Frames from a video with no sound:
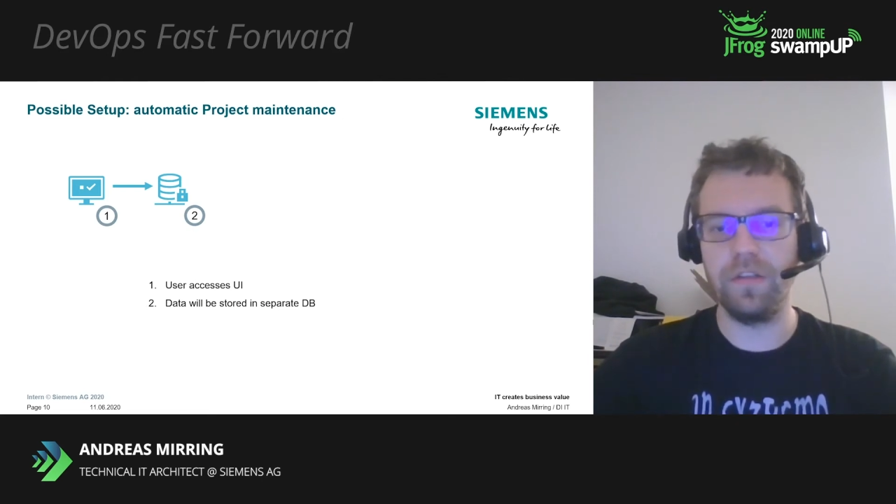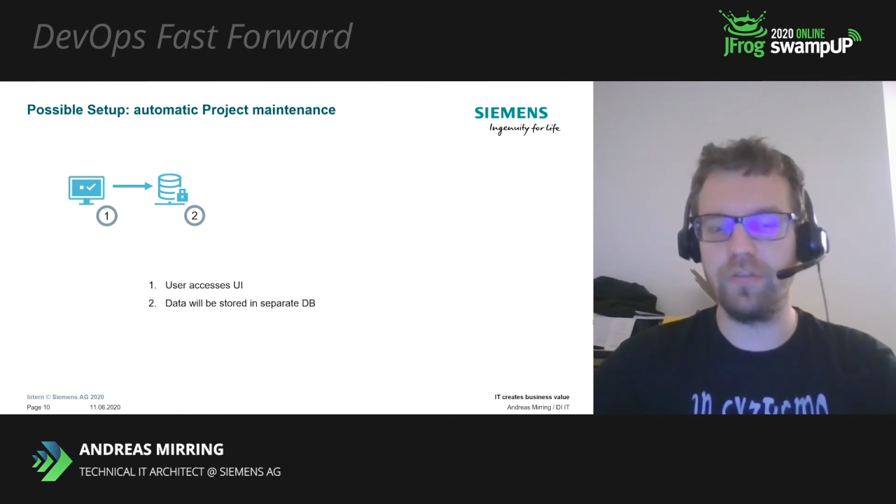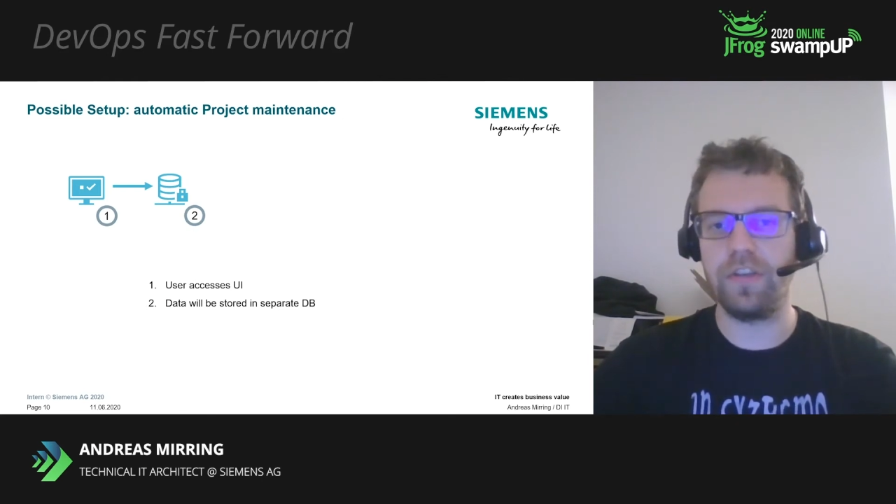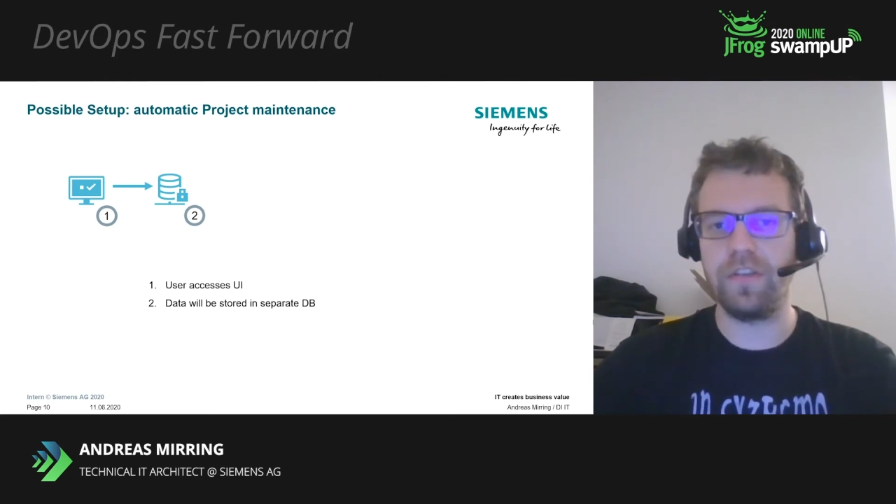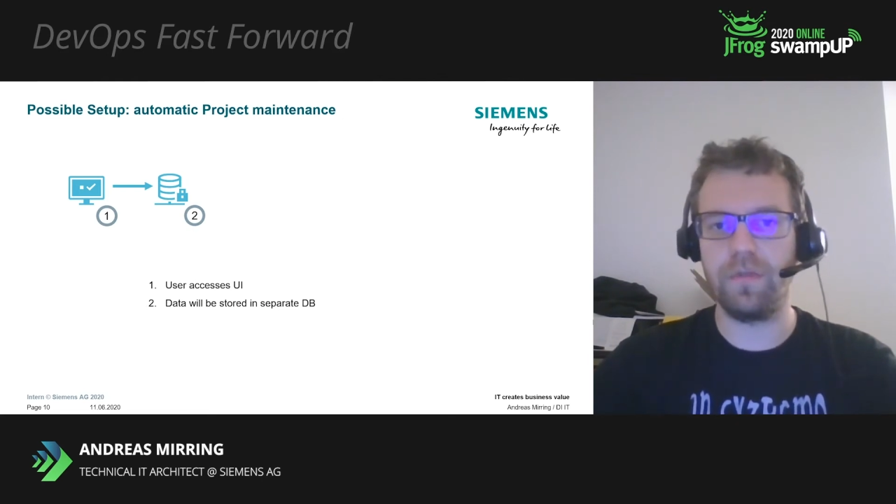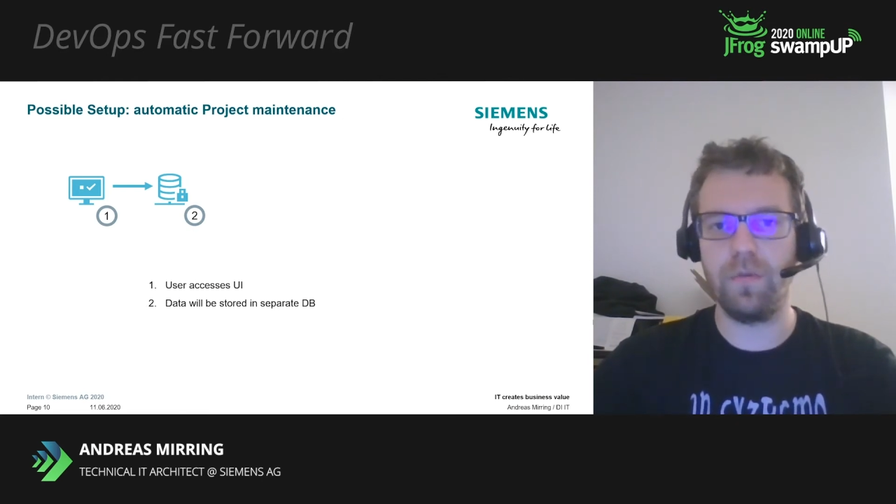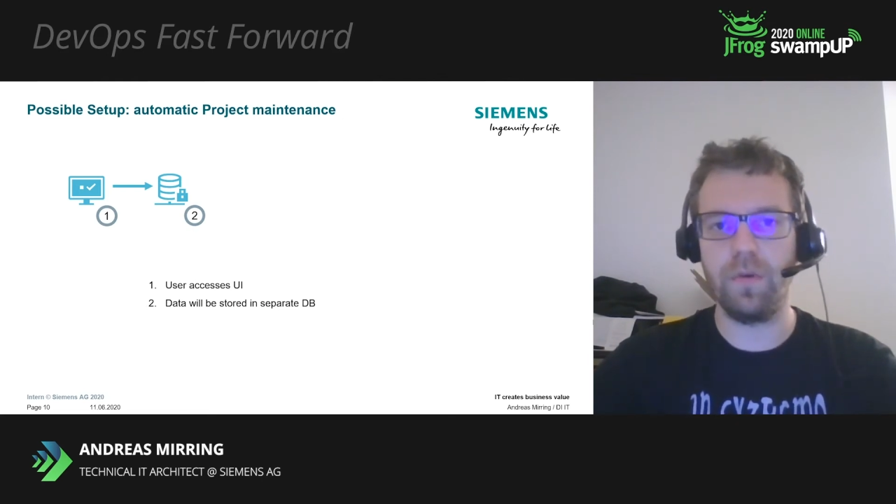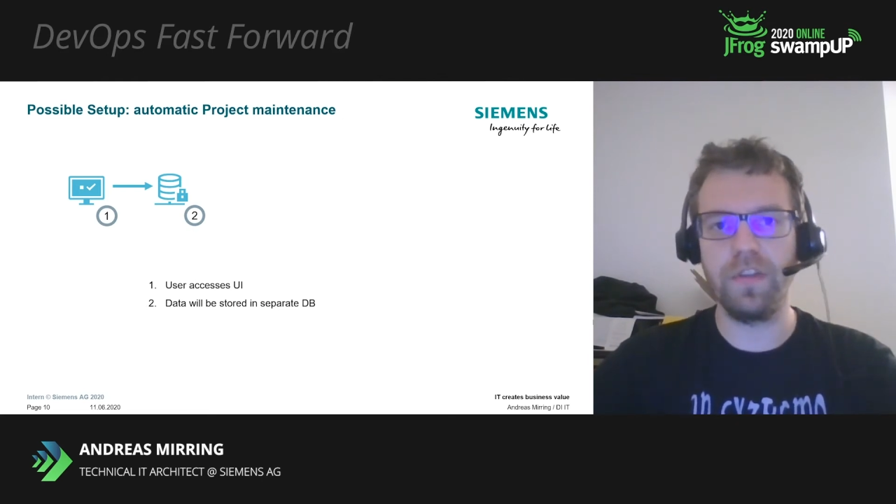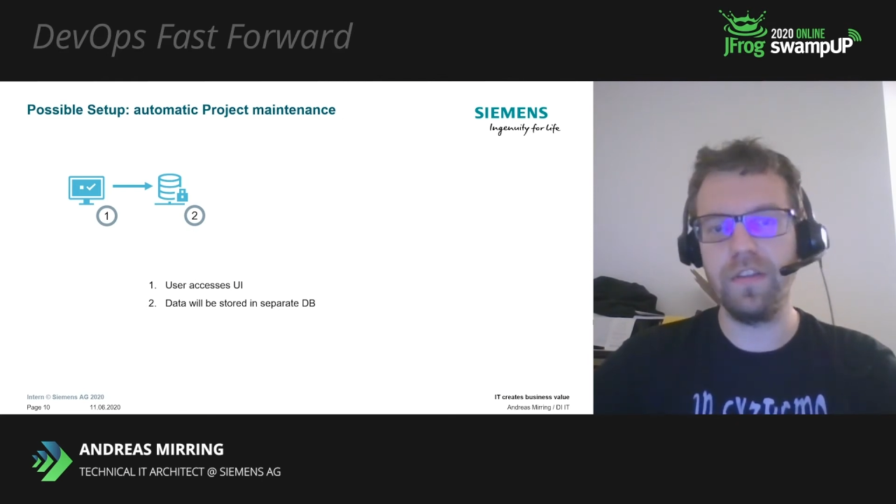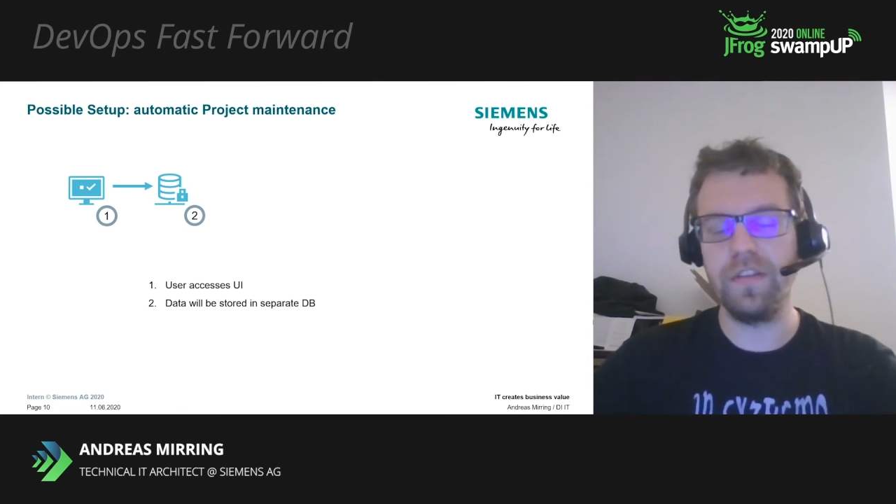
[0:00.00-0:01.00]
not just for
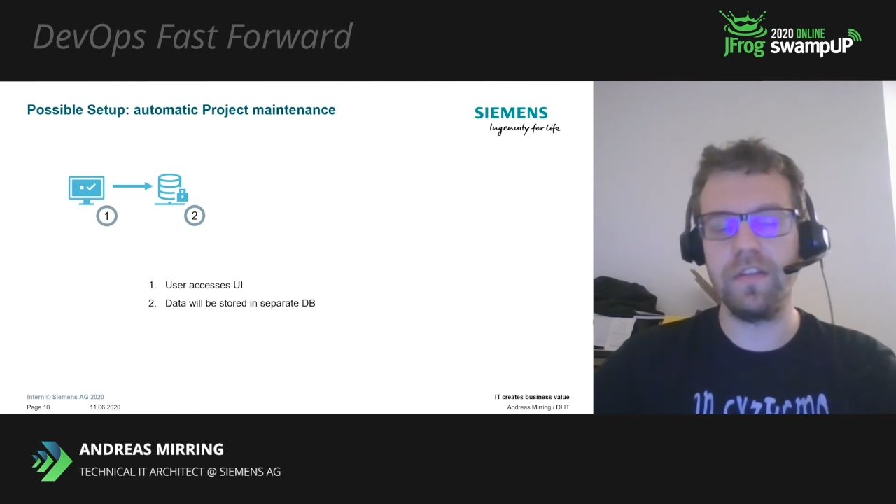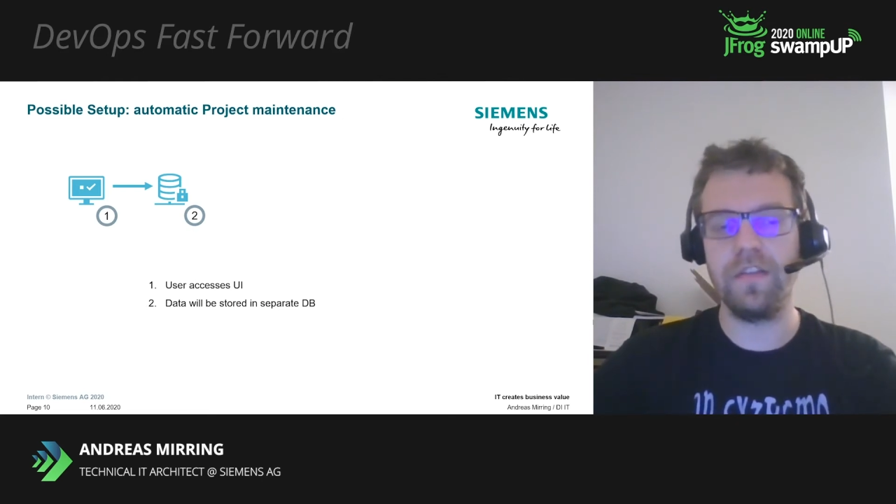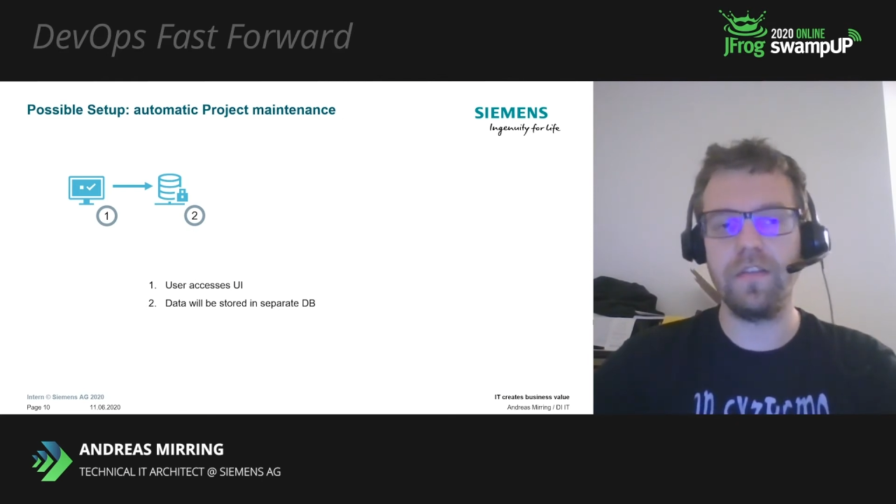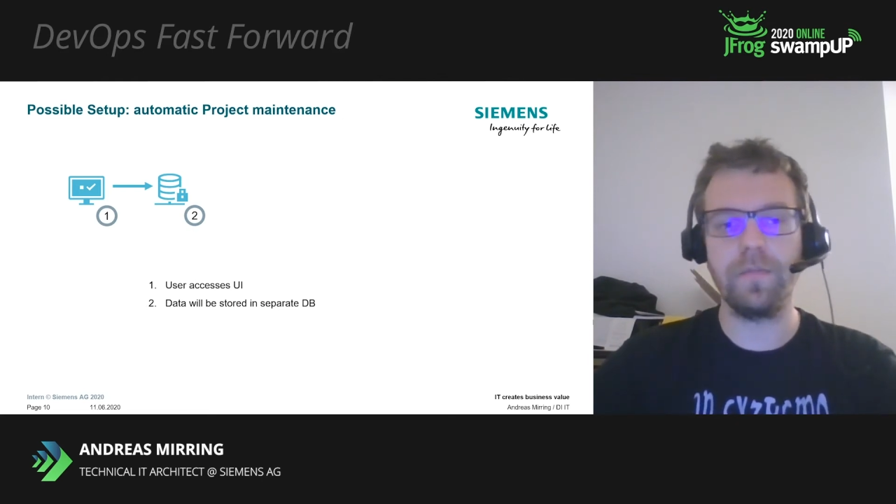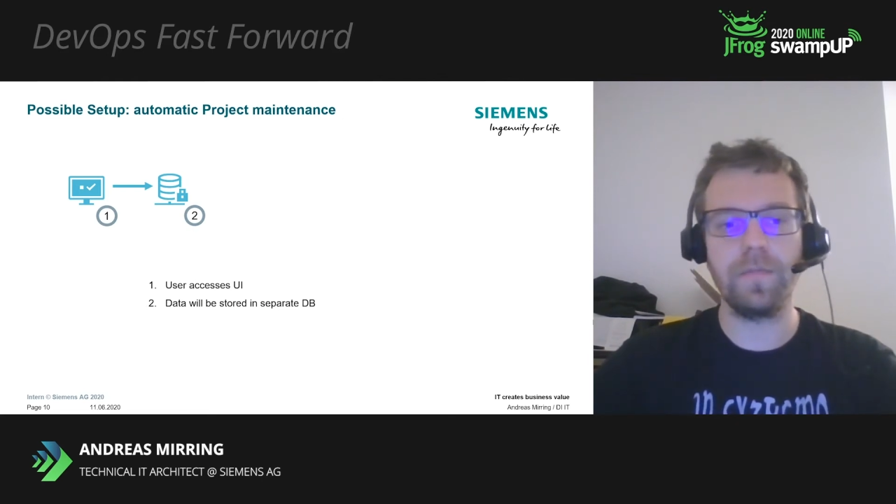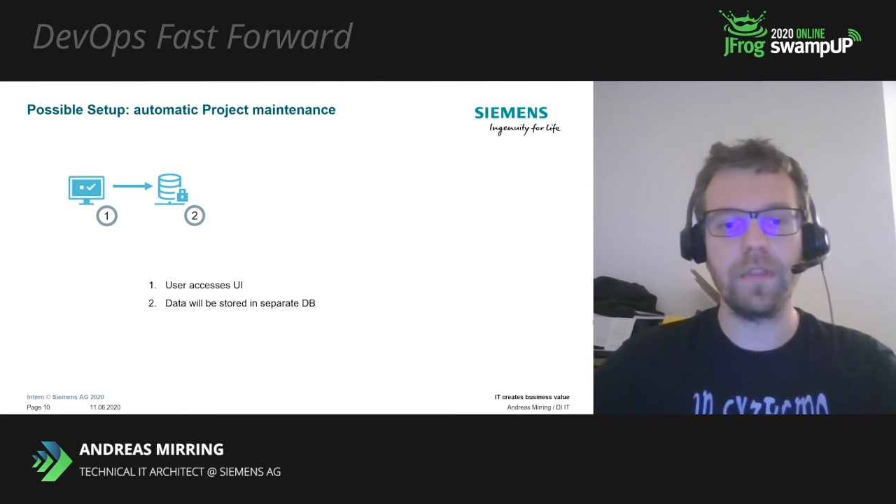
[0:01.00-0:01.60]
one instance.